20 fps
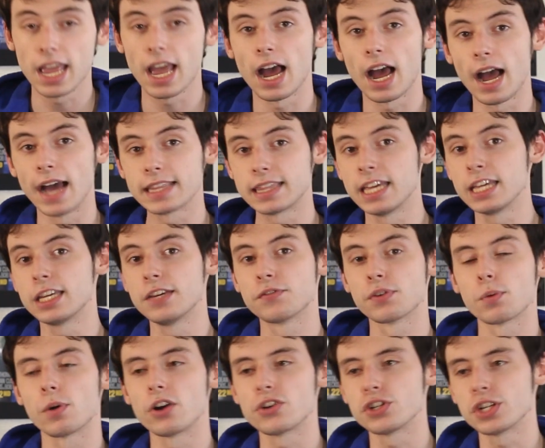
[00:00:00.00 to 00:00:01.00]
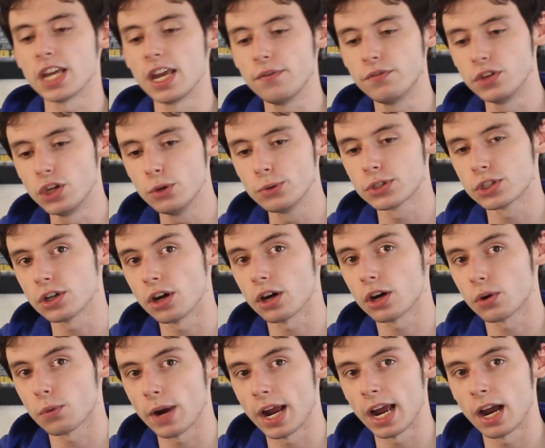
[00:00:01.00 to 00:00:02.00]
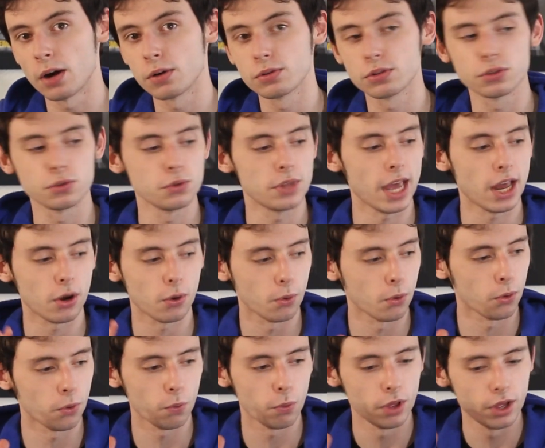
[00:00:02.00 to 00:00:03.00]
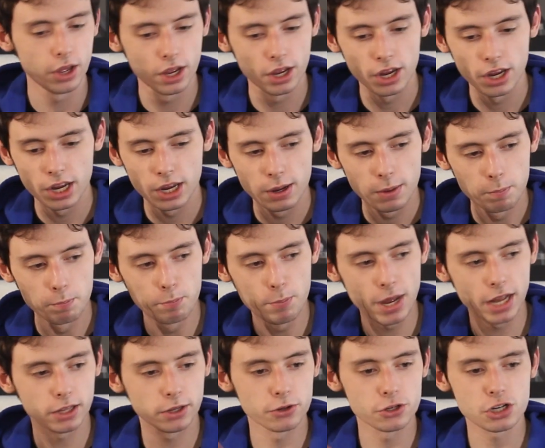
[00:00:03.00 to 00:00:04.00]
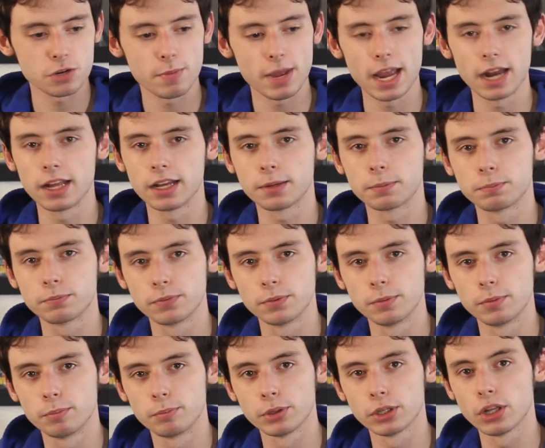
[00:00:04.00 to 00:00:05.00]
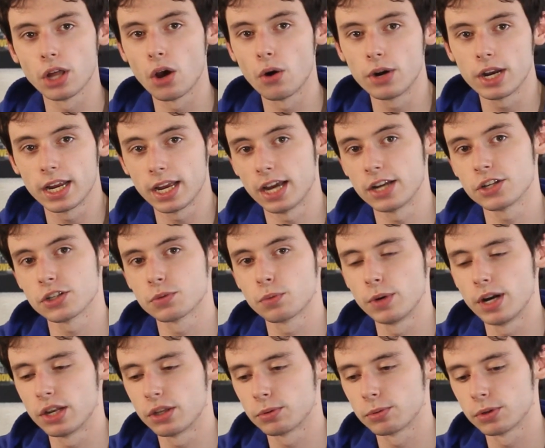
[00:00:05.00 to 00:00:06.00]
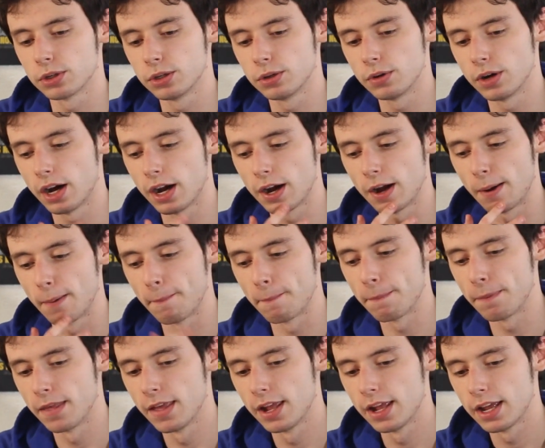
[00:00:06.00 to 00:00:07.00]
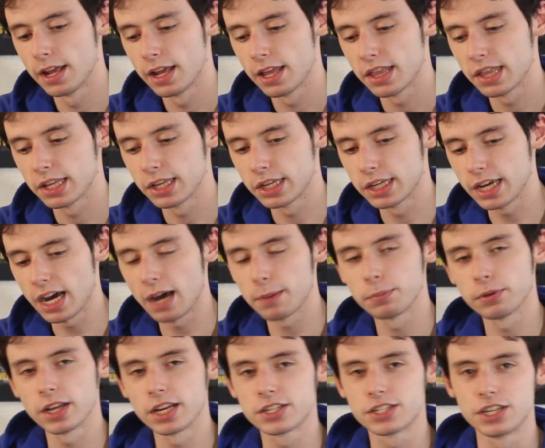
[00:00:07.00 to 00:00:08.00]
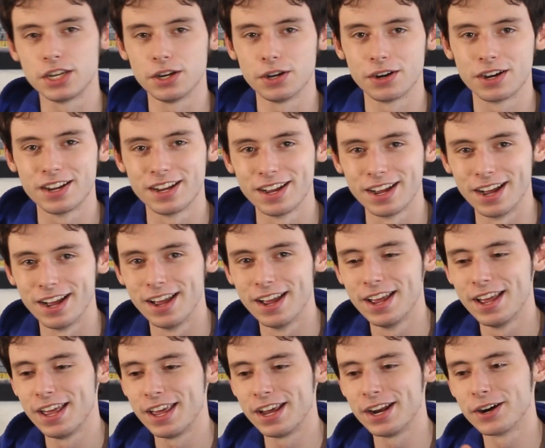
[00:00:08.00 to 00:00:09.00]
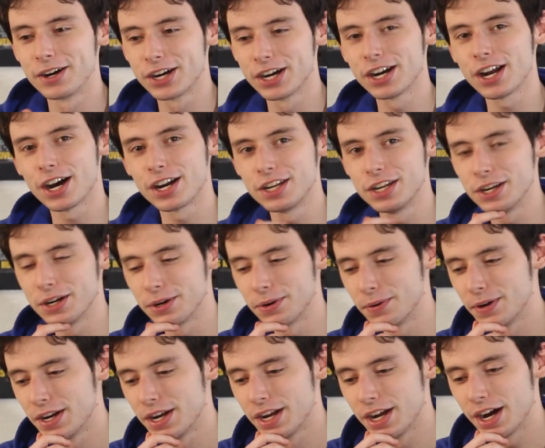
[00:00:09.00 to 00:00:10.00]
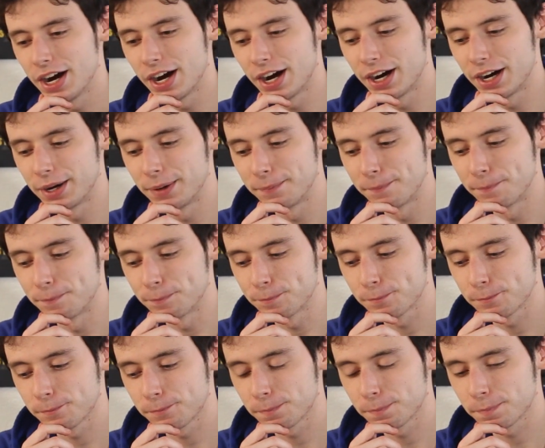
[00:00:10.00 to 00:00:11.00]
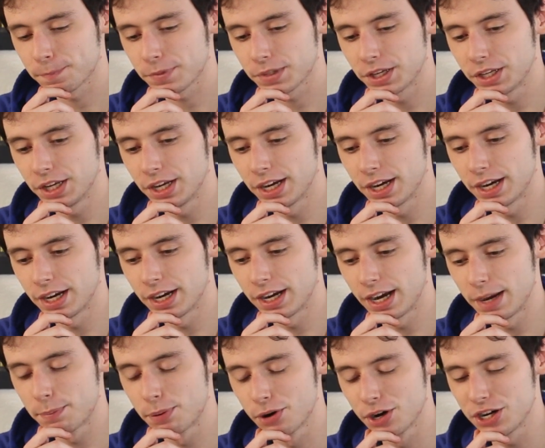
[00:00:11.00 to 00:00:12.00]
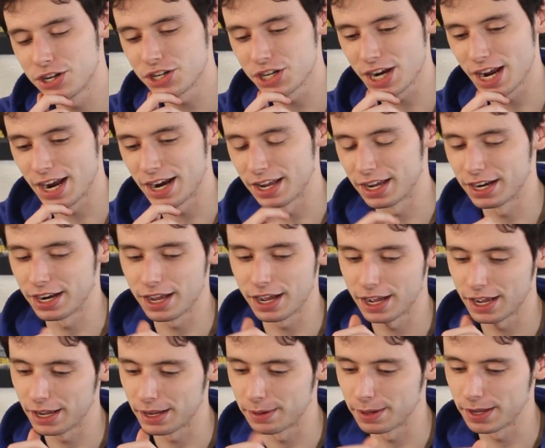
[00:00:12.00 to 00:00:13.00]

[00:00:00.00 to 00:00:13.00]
yeah, I thank you for watching. If you stuck around through that whole melodramatic baloney I just went through, God bless you. Good on you. I appreciate it.